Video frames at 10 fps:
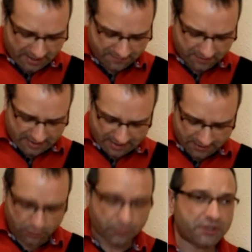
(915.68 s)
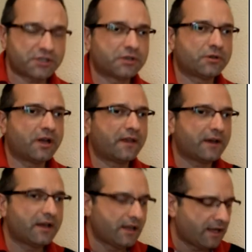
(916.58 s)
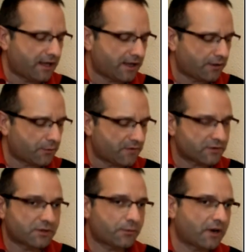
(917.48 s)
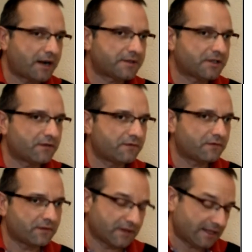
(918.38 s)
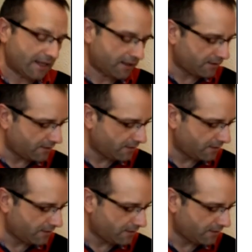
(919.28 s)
have the neck and the bridge together, I can reverse the polarity of the neck.